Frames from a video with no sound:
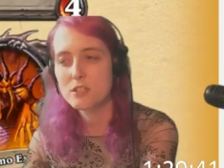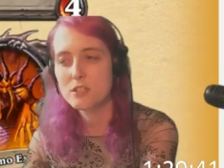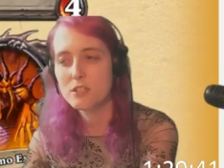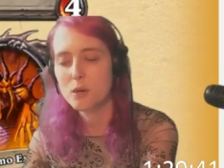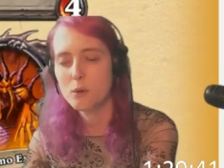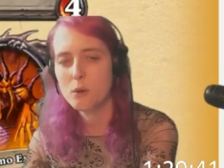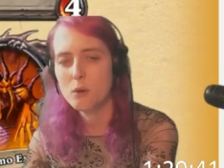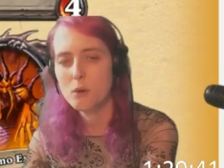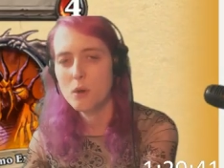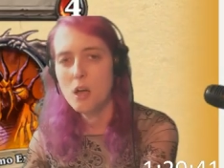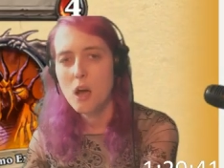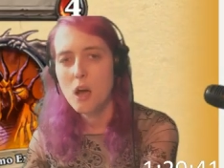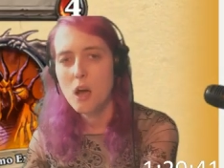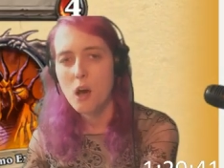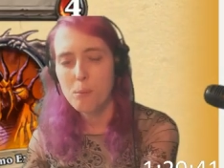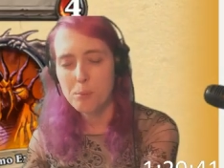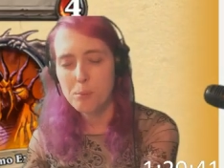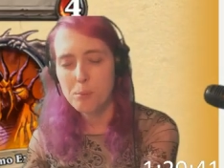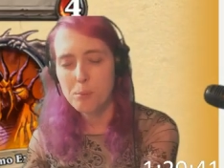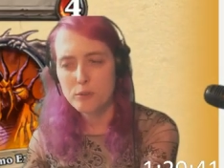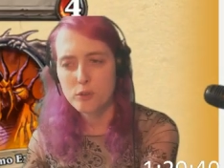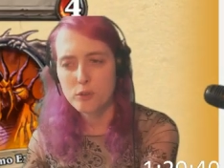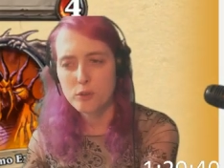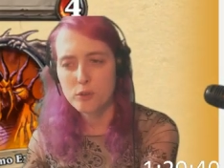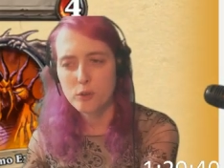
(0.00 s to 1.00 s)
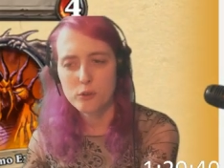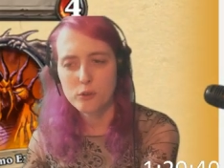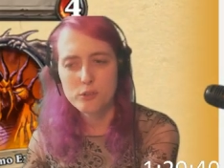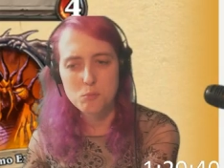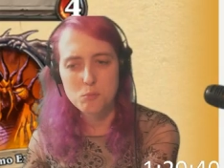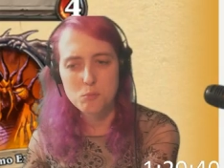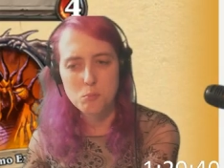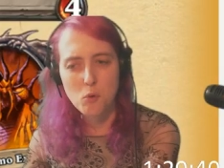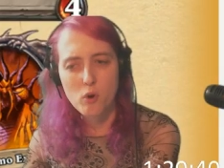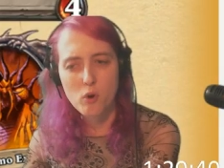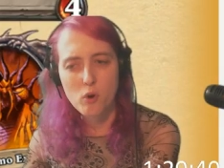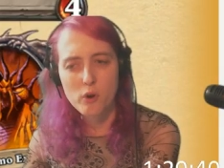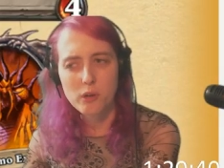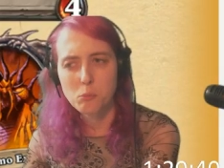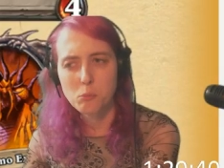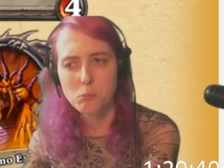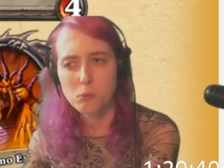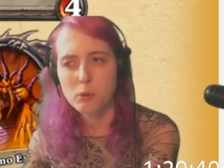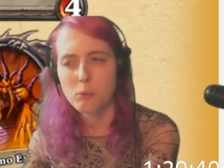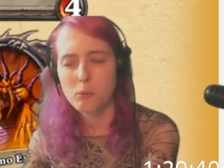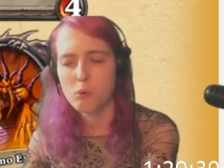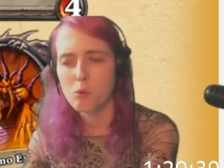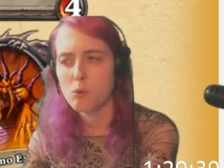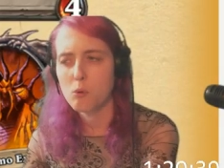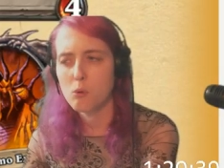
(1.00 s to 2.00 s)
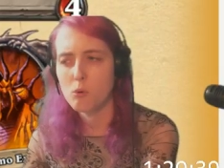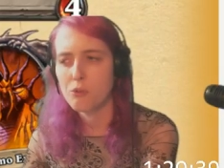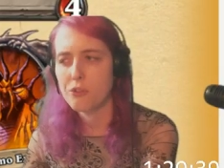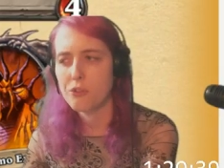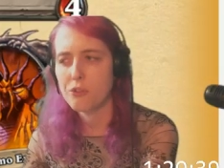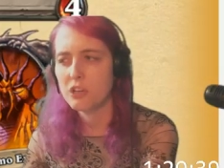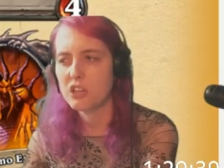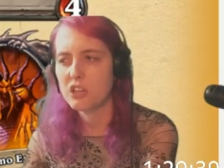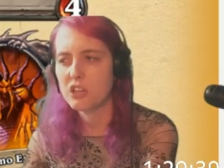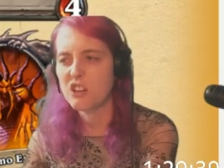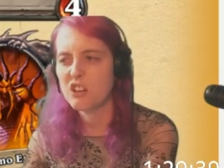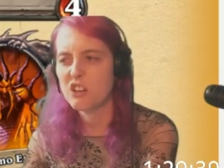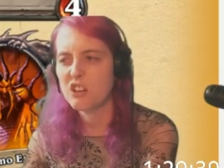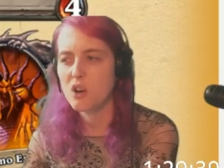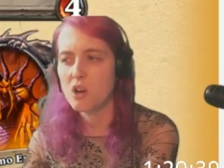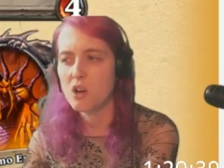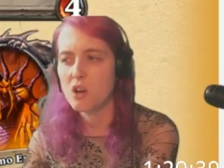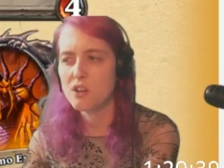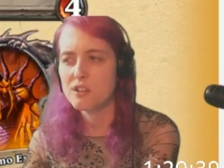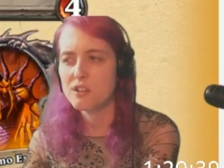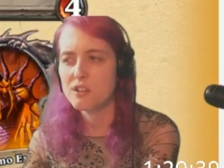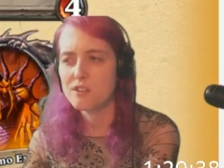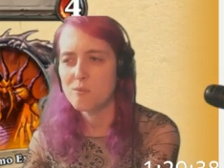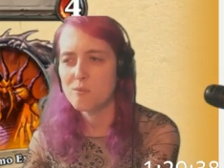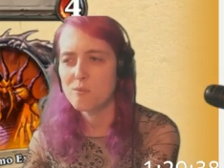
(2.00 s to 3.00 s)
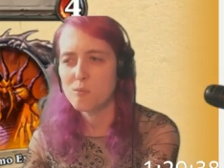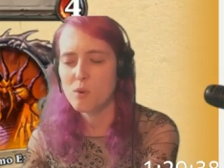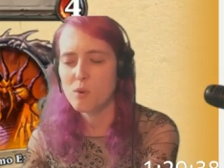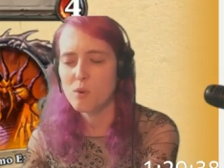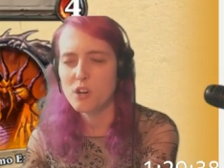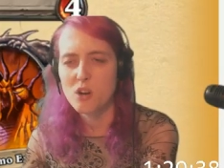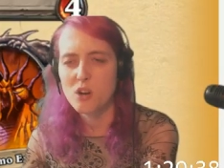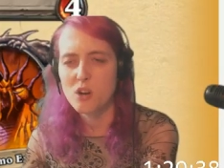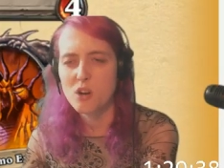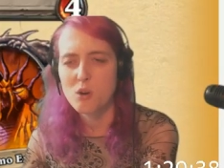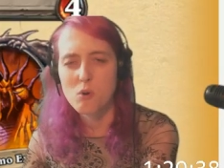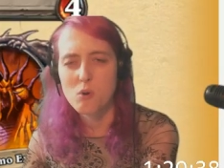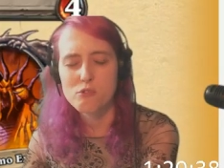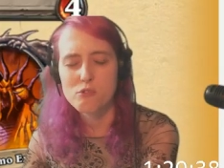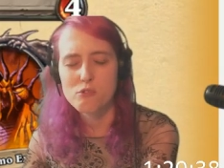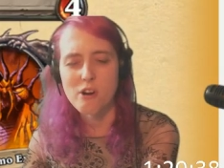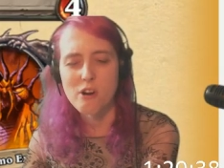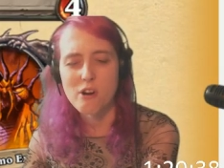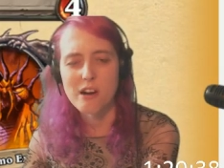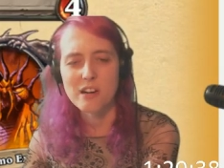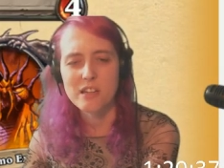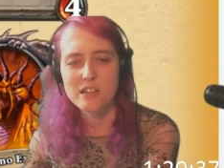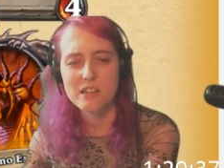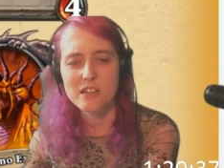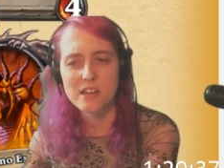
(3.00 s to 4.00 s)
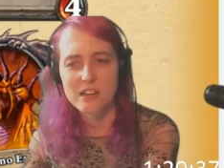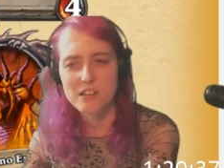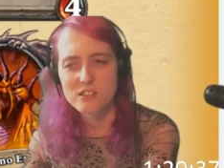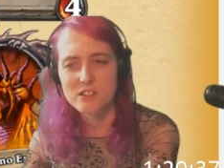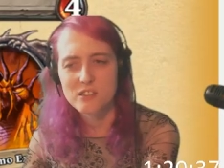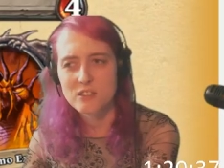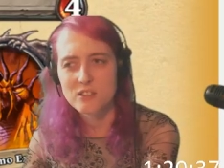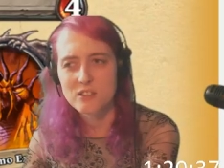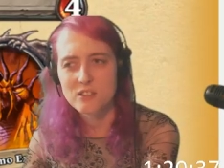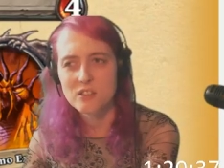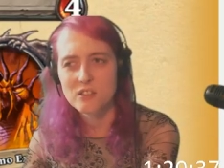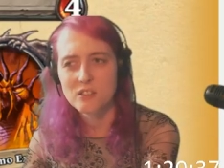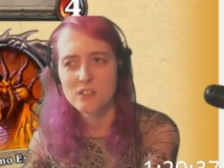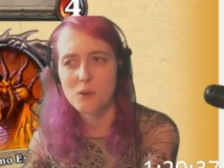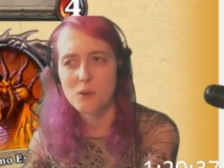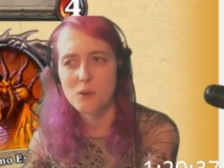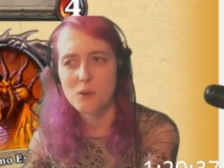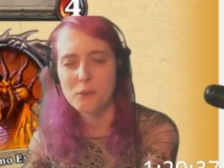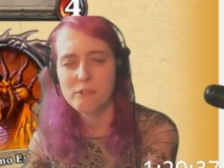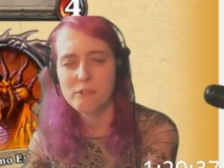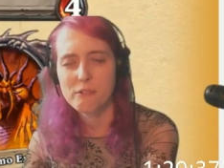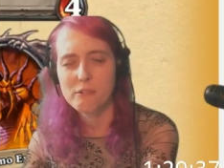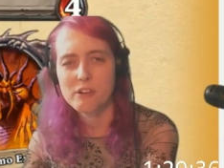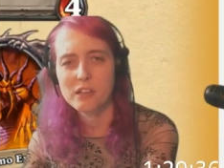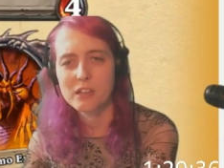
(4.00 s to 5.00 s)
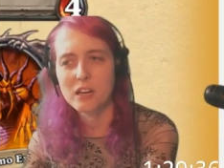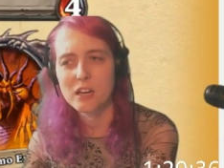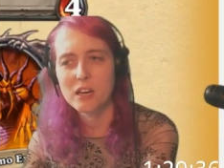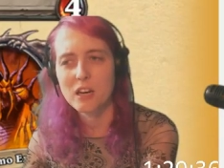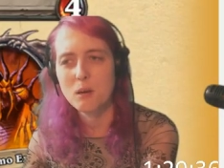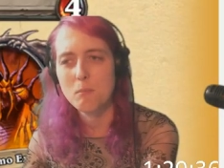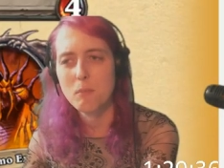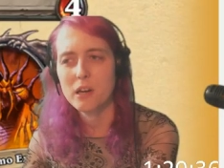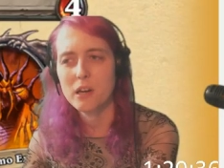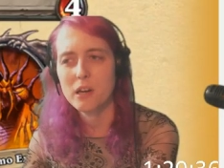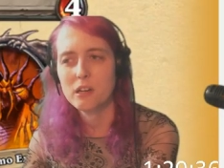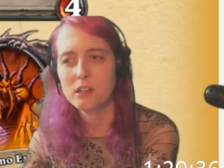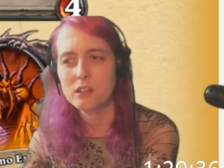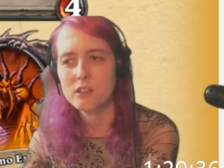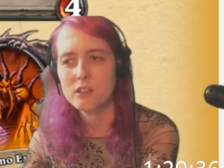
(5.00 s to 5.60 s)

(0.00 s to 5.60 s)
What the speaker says: So up until this morning, we were all thinking, well, what dragon decks are we really going to